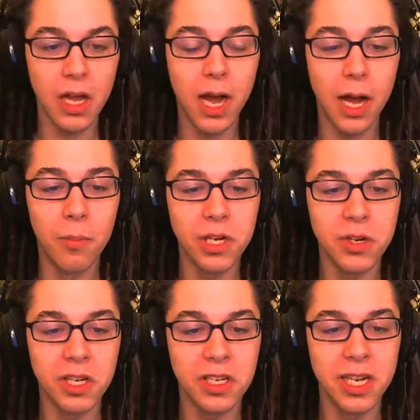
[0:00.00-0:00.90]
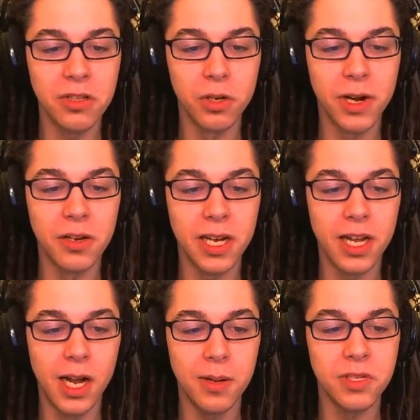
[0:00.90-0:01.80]
Make sure you check us out,
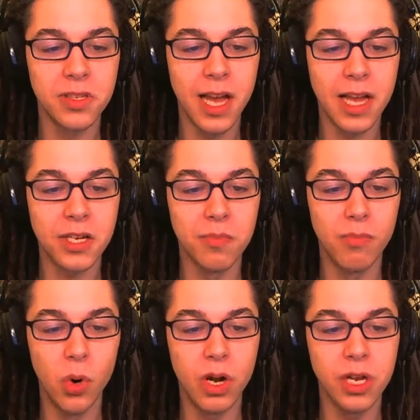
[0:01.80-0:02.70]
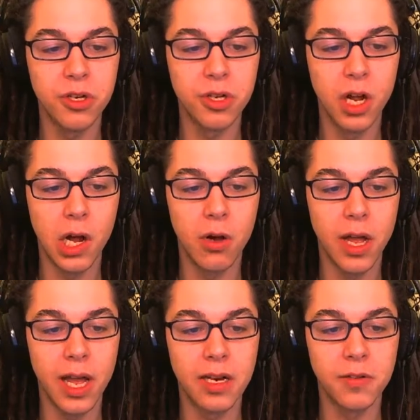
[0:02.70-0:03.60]
dotaradio.com/morning show,
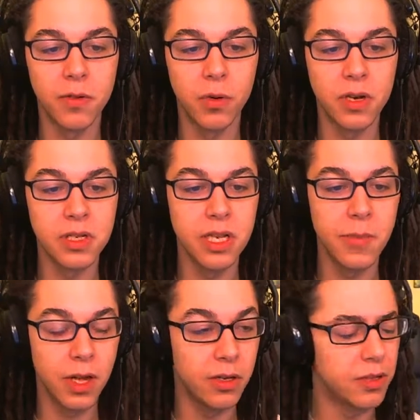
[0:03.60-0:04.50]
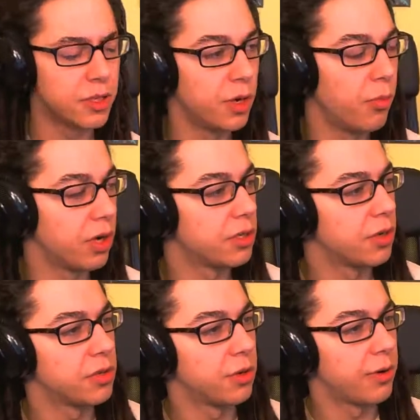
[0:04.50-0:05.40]
and of course, email into the show,
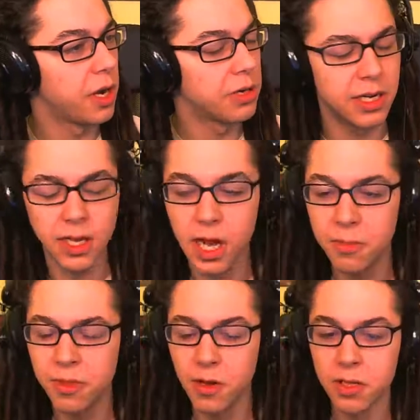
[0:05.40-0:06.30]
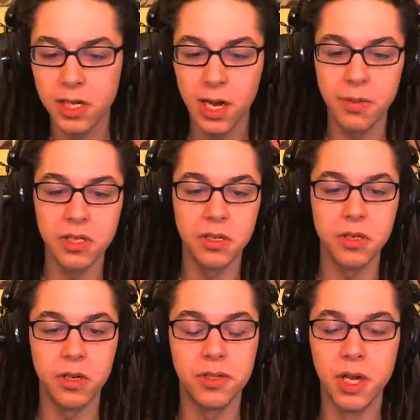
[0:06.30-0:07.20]
morningshow@dotaradio.com. Thoughts, comments,
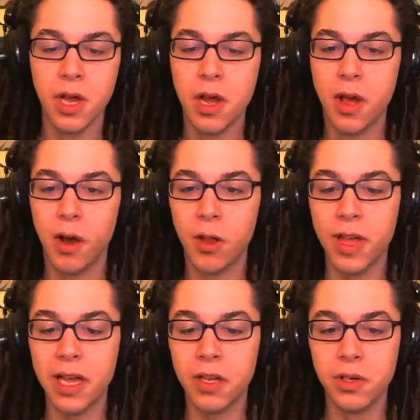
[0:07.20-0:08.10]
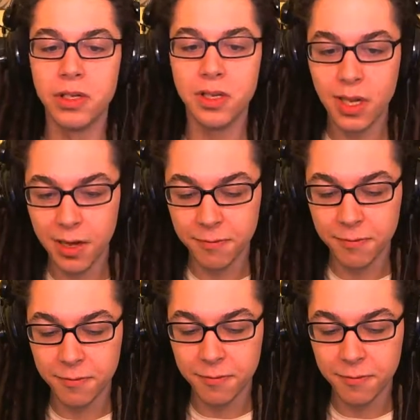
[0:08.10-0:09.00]
concerns, all that good stuff.
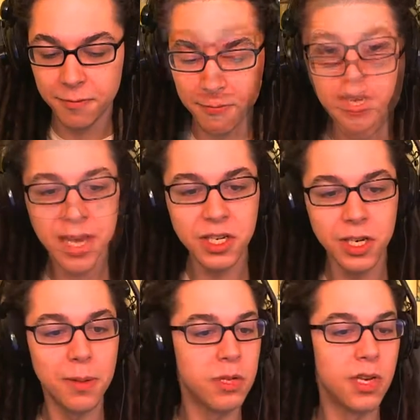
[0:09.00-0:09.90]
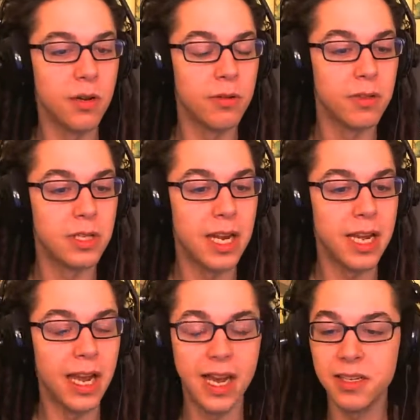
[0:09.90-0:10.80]
So we got a lot of catching up to do today,
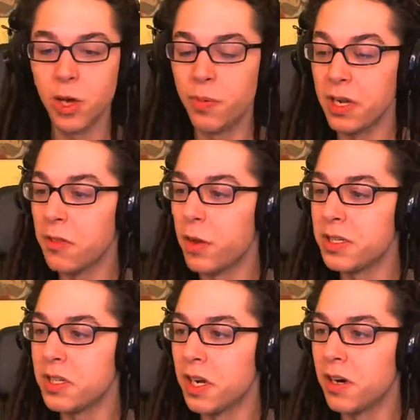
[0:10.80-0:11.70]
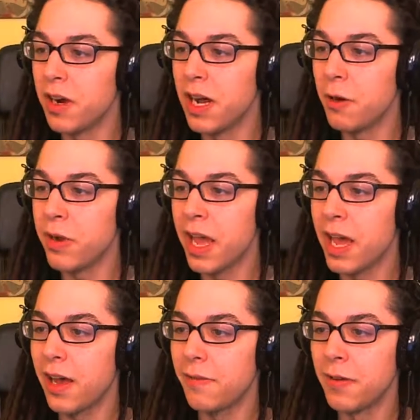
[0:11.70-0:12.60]
guys. Opening thoughts here. We
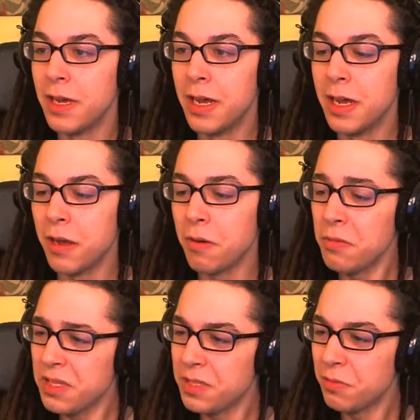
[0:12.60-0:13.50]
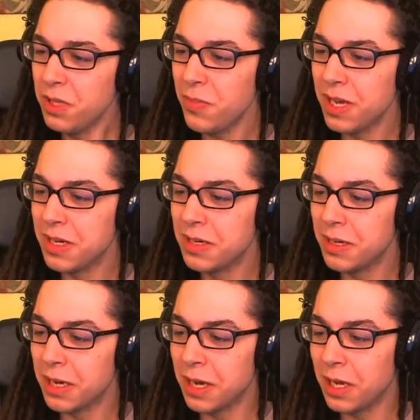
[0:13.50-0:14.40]
have, it's really been
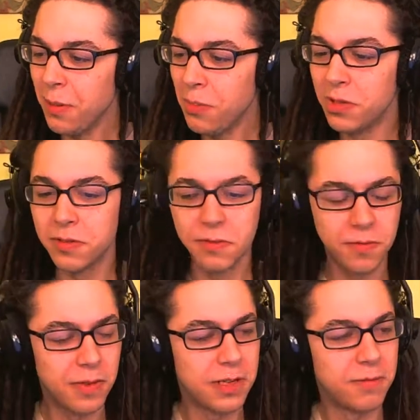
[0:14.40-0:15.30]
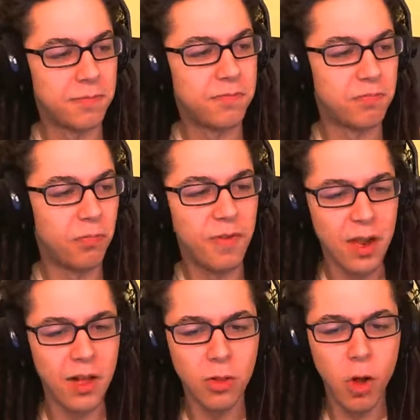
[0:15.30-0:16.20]
a couple of we've
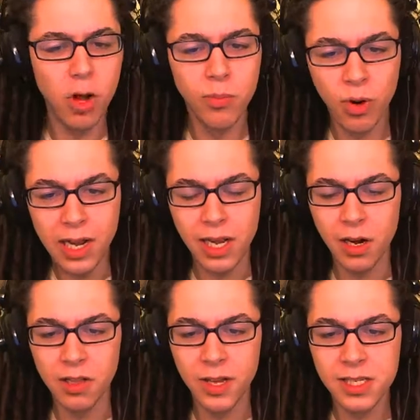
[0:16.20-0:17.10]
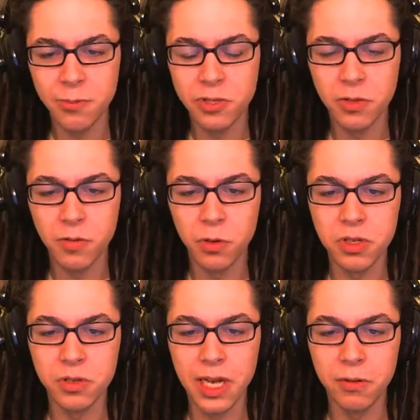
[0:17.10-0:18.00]
had a long break here. In the last episode, of
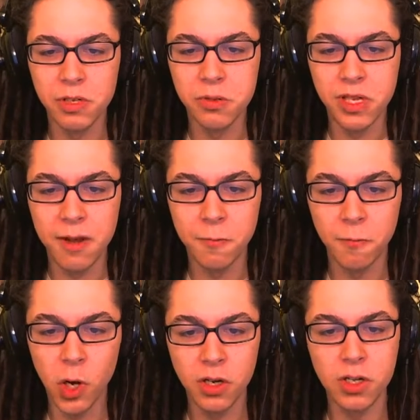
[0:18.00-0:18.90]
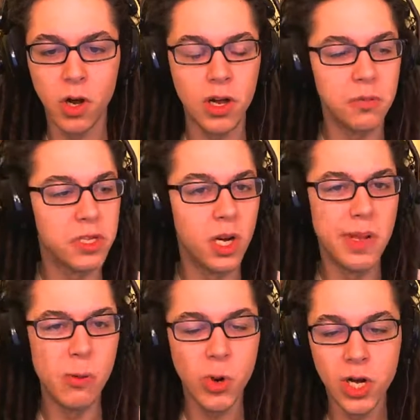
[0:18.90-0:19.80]
course, we were supposed to have Fogged on. It was going to
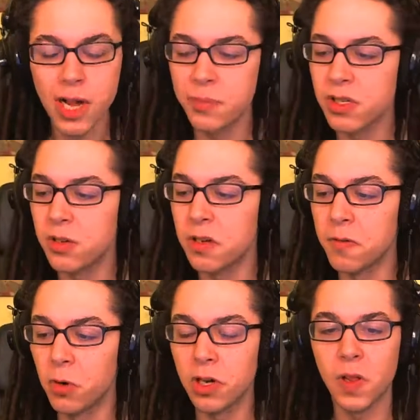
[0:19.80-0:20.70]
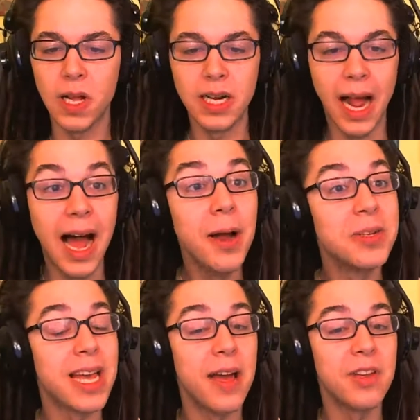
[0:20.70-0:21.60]
be a weird episode at 4 o'clock. I
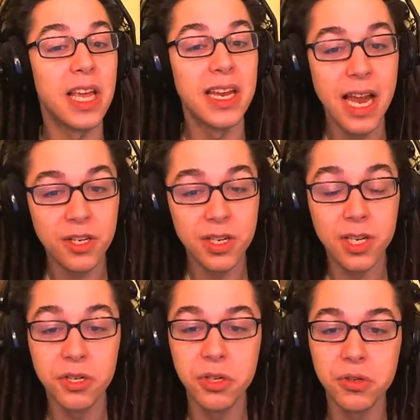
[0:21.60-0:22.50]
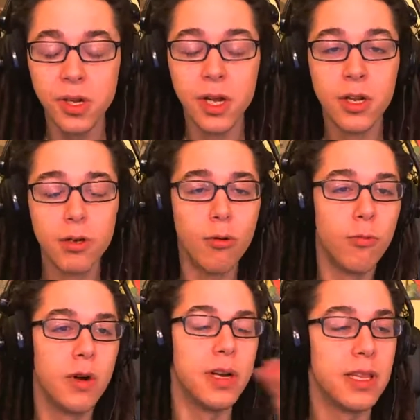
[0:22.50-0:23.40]
was having connection issues. Don't
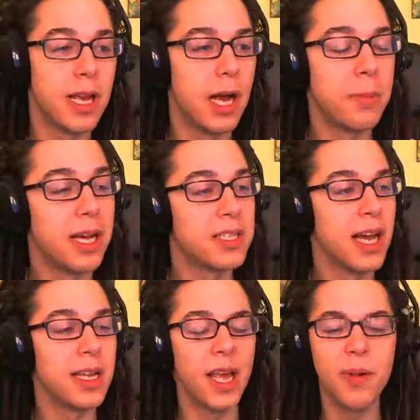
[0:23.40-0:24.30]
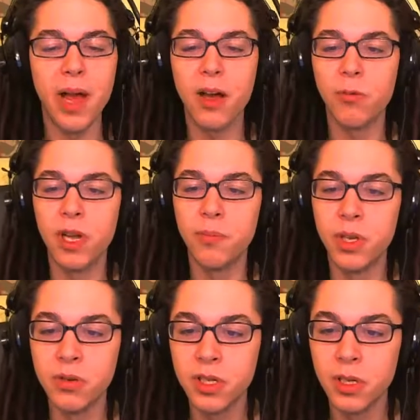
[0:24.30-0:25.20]
worry. The Comcast guy came out. We
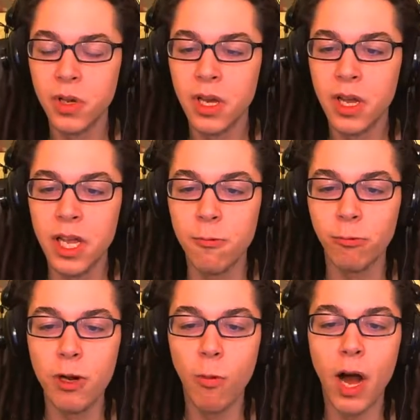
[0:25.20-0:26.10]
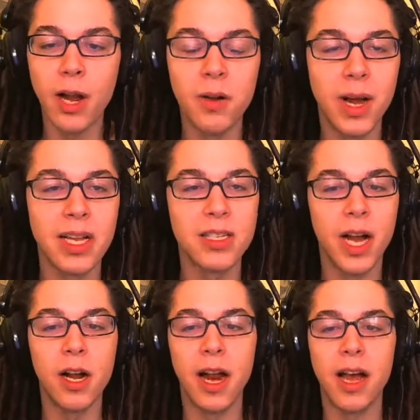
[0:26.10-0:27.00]
abused him. He rewired my
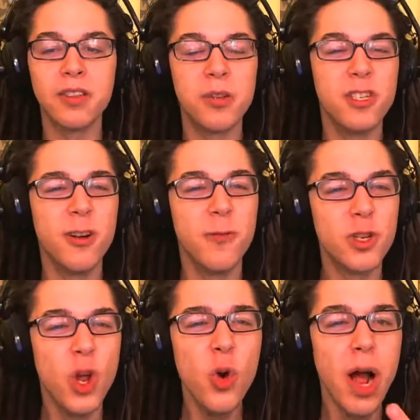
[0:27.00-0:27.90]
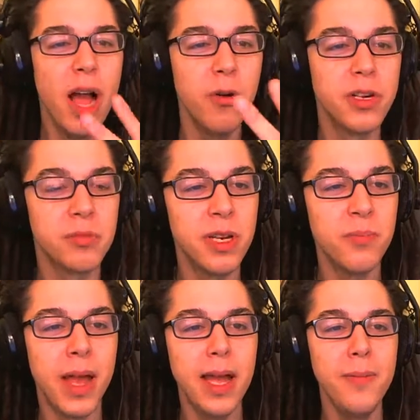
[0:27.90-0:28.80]
entire house. He was here for 2 hours. We didn't
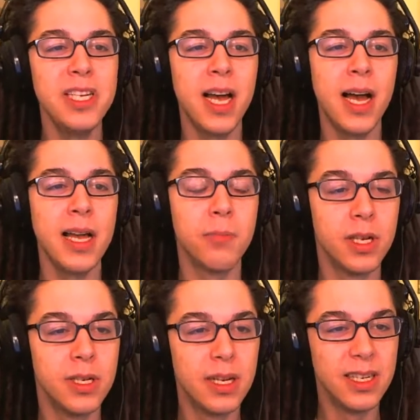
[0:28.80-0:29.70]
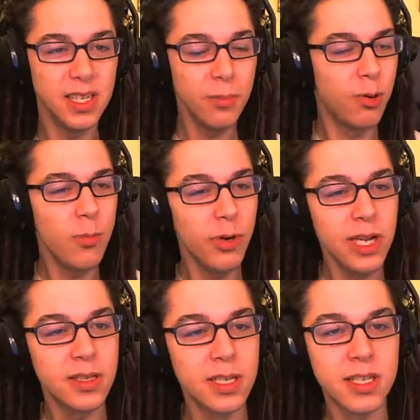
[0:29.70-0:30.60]
pay him a dime. Is it
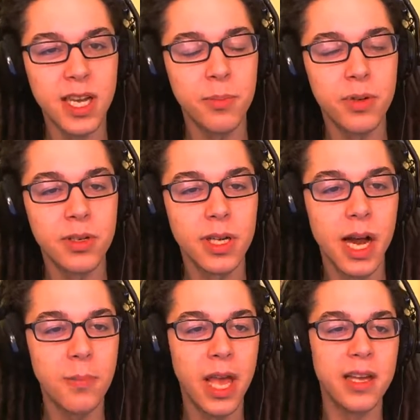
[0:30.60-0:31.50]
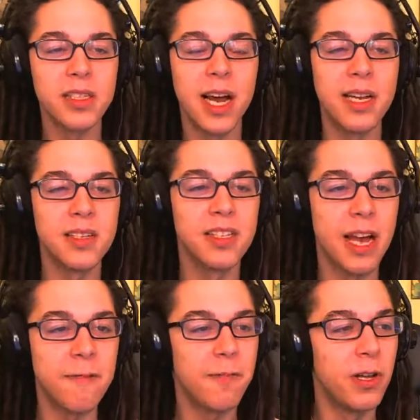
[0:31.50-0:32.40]
appropriate to tip Comcast guys? Because
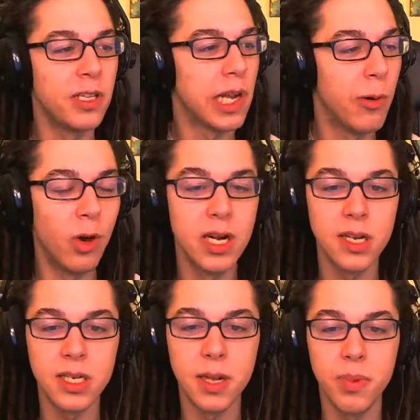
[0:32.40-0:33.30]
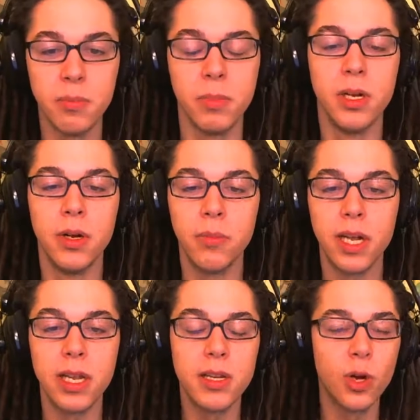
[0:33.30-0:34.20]
I felt like I wanted to tip him,
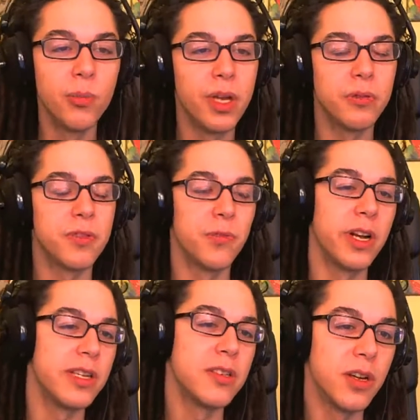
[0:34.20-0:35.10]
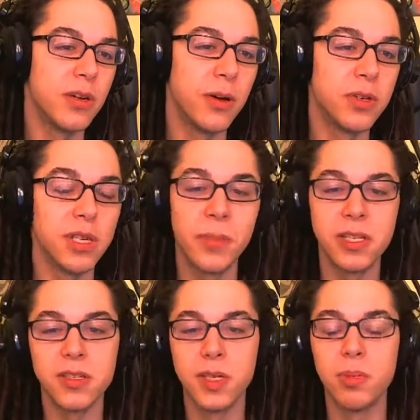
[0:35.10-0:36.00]
but he told me it was free, so I wasn't about
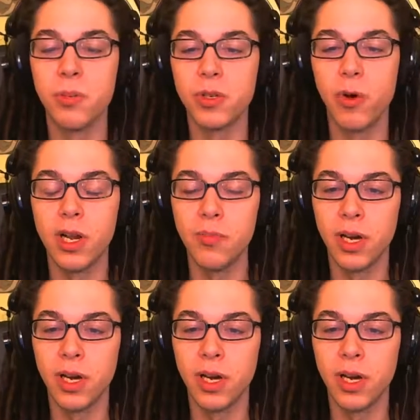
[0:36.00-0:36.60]
to slip him a 20.